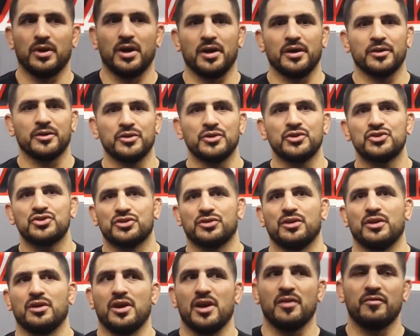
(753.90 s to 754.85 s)
I urge
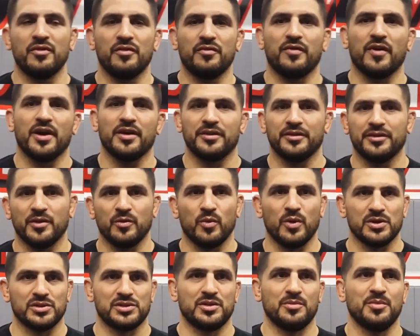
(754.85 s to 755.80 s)
every fighter that
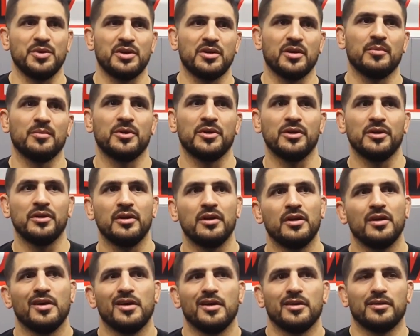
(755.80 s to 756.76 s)
wants to become good,
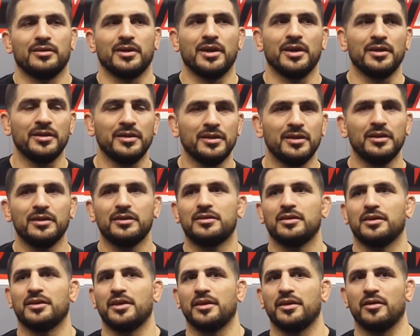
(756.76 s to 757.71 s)
they need
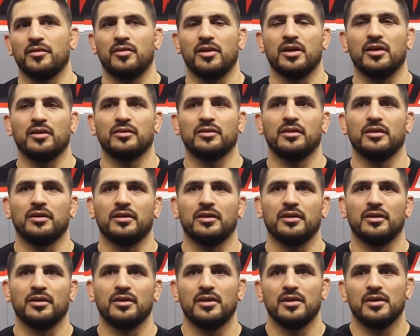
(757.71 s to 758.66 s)
to get around.
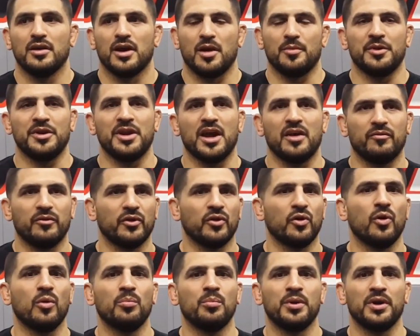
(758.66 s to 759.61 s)
Have your
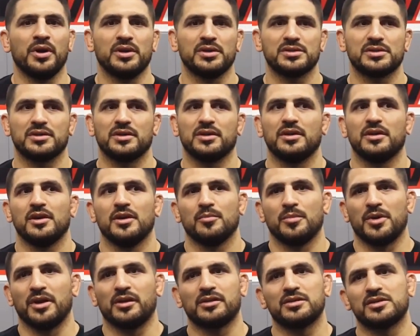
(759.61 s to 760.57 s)
home base,
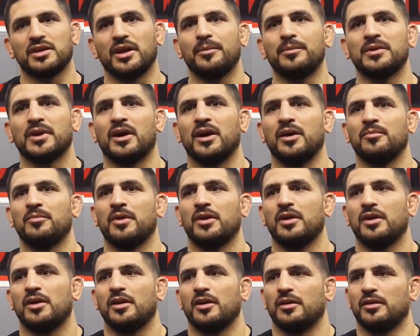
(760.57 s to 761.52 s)
but at the same time,
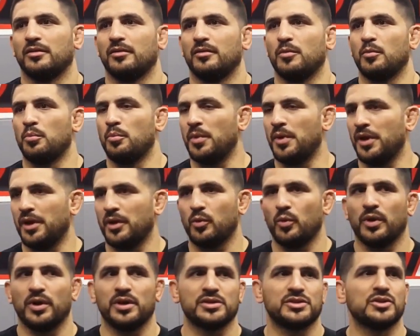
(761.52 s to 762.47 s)
make
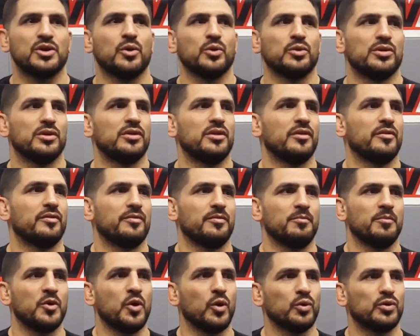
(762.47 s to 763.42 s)
ways. Go to
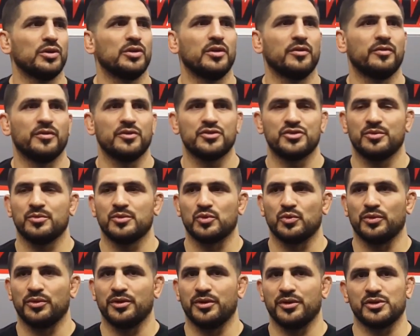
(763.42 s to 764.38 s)
different gyms
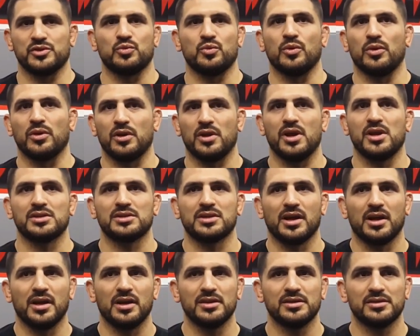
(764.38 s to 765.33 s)
where there's world-class
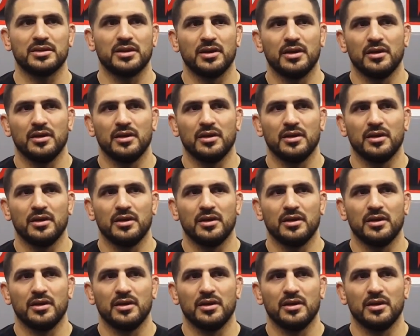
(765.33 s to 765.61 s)
guys,